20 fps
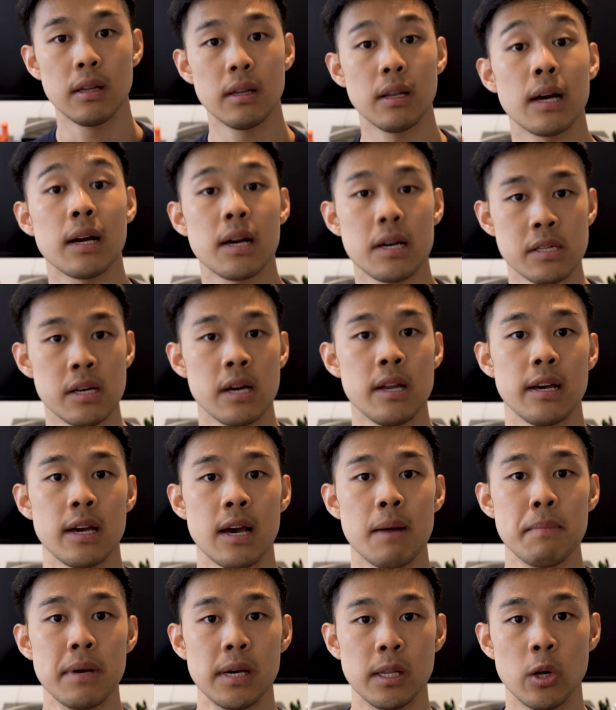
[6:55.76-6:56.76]
Like I said, it
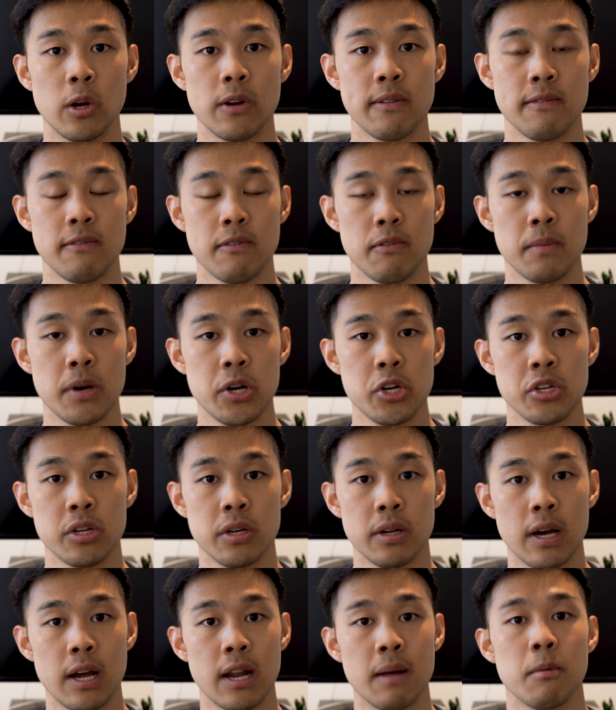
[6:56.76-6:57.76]
can be a lot of
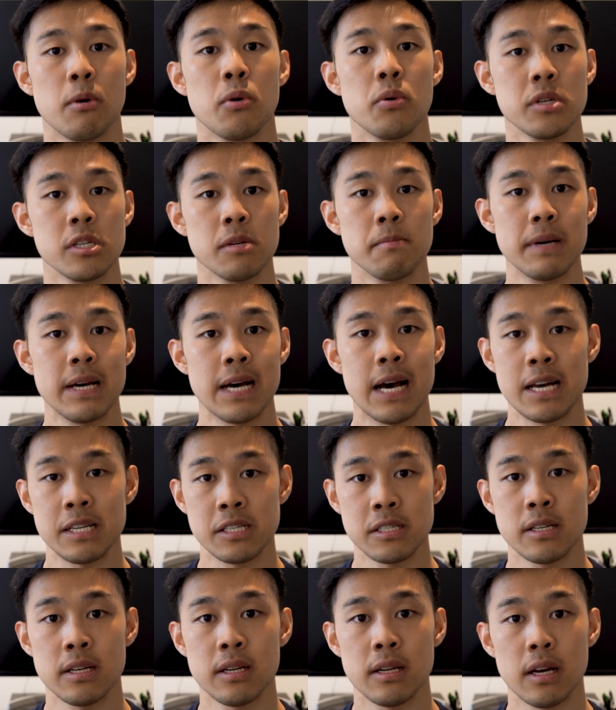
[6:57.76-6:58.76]
information, and I'm always a bit
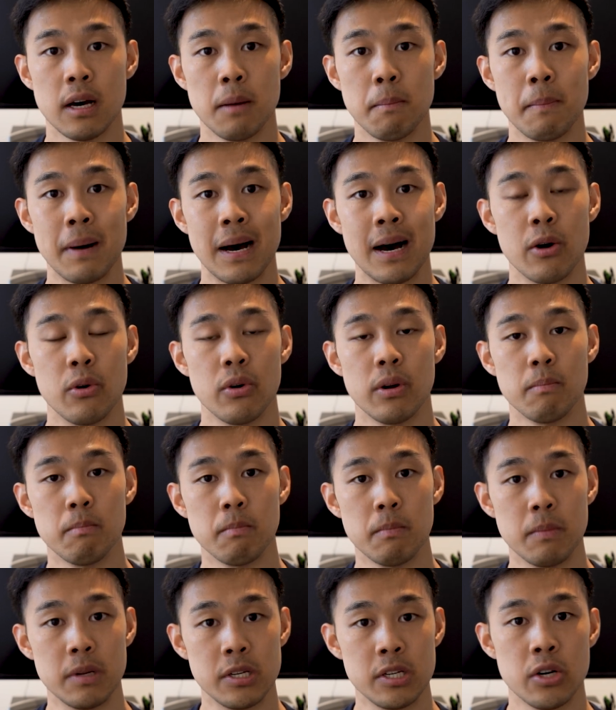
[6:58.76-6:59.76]
hesitant about
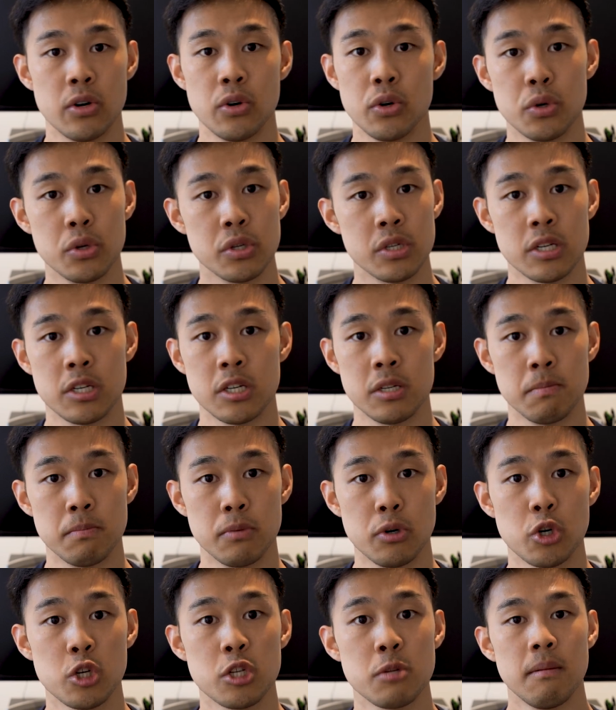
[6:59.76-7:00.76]
materials such as
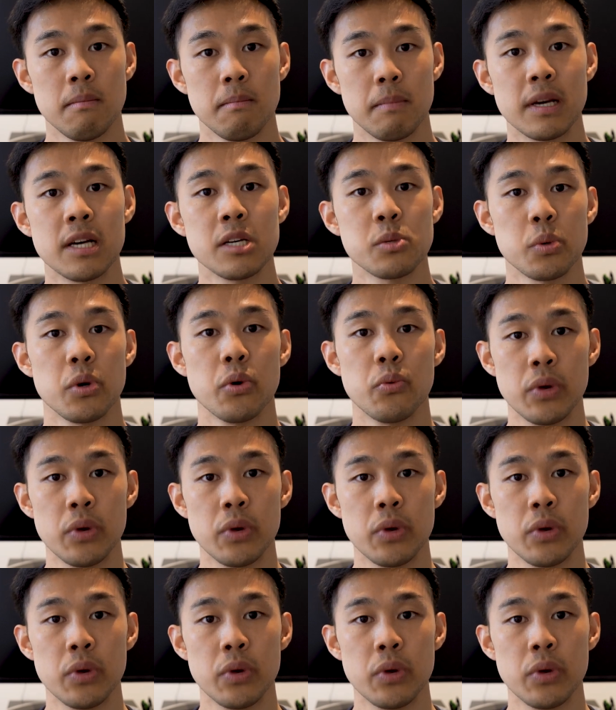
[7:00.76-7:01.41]
books, because when you're